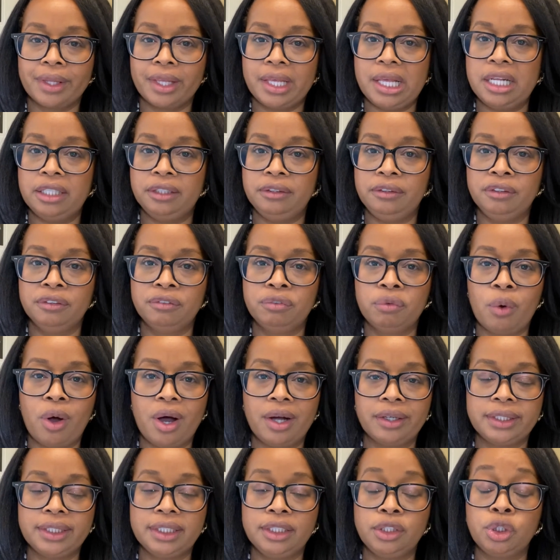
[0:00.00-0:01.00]
and you've
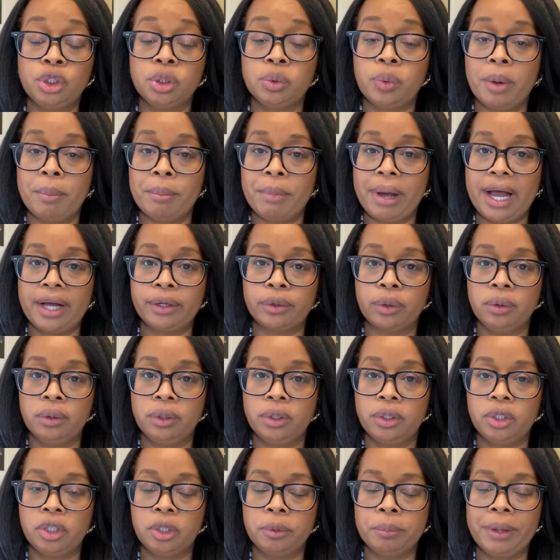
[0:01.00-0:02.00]
walked into a model
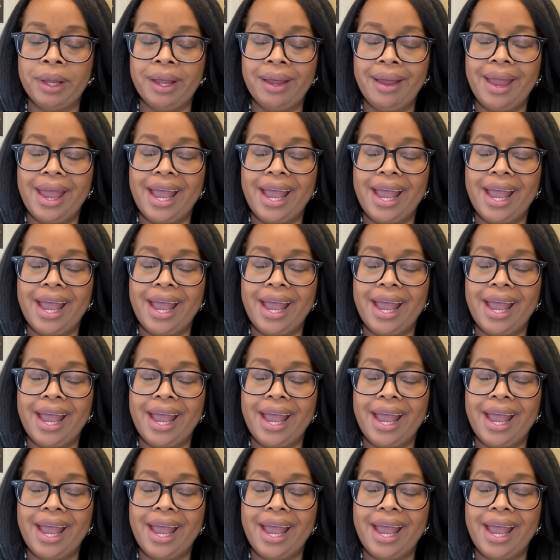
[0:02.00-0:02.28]
home